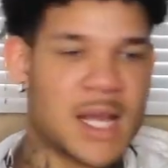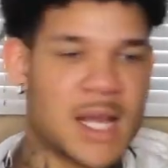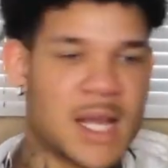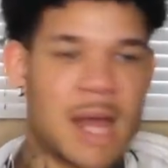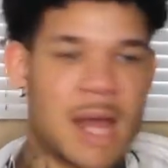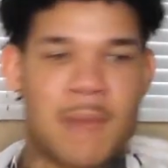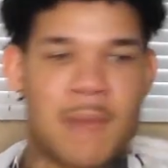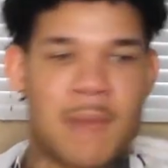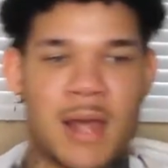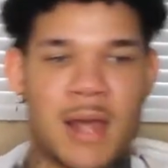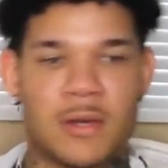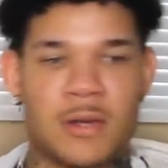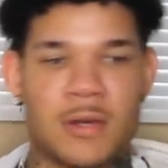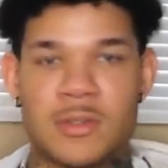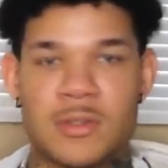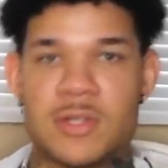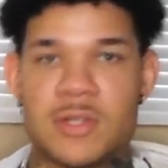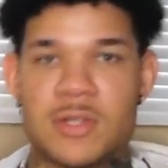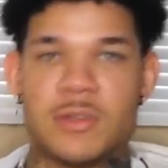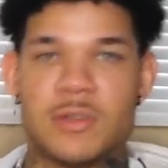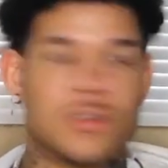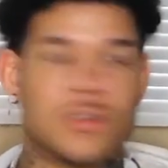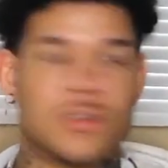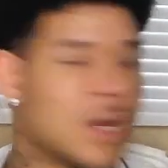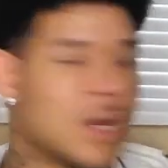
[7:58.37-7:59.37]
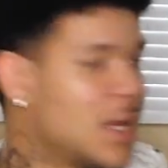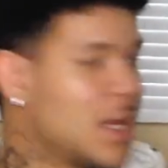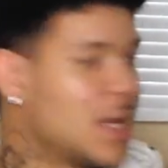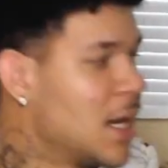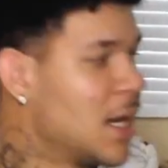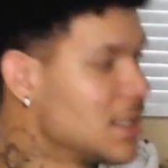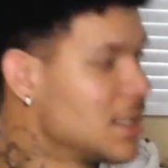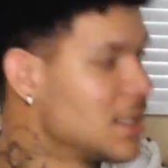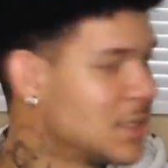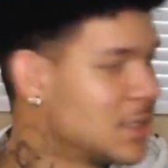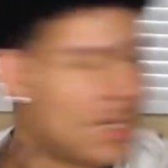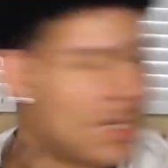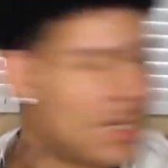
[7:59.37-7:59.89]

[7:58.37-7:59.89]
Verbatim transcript: I got my own two Joy-Cons, and